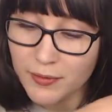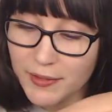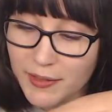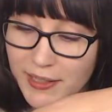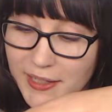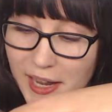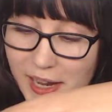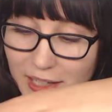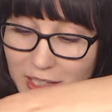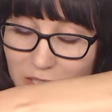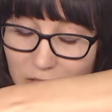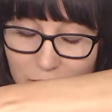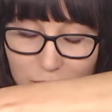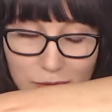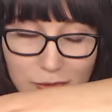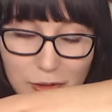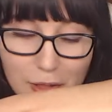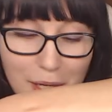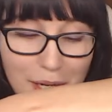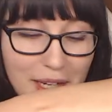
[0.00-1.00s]

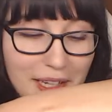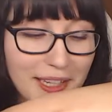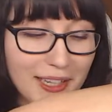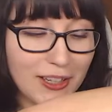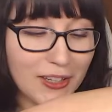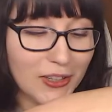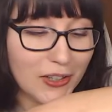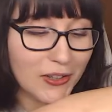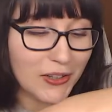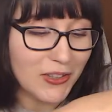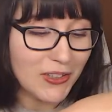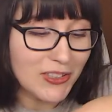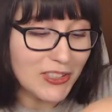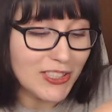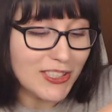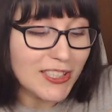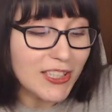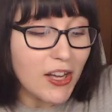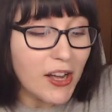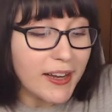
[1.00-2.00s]
connection right here
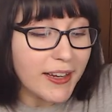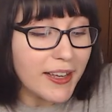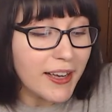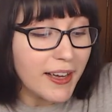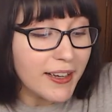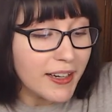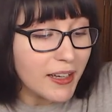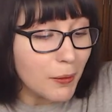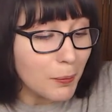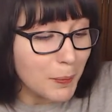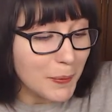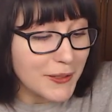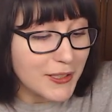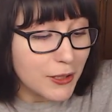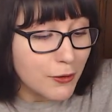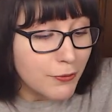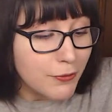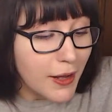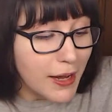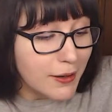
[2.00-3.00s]
just got cut up
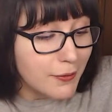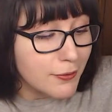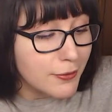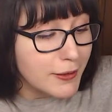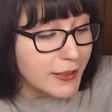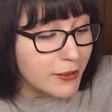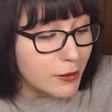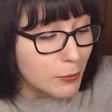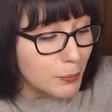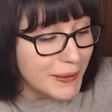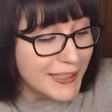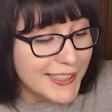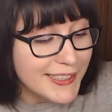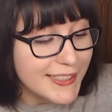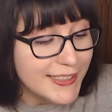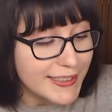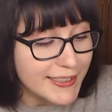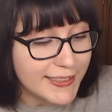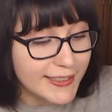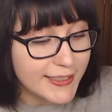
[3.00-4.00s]
into 5 little
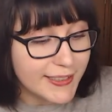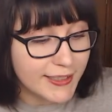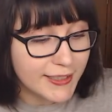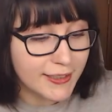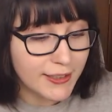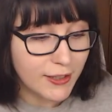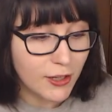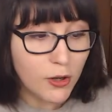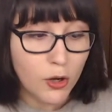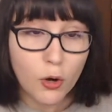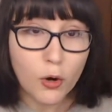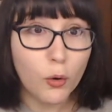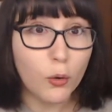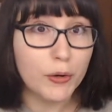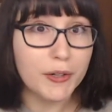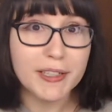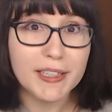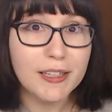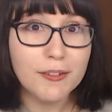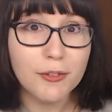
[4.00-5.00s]
pieces.
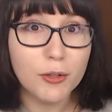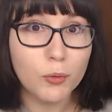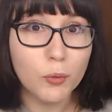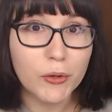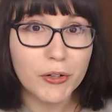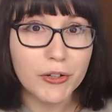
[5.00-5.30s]
Or even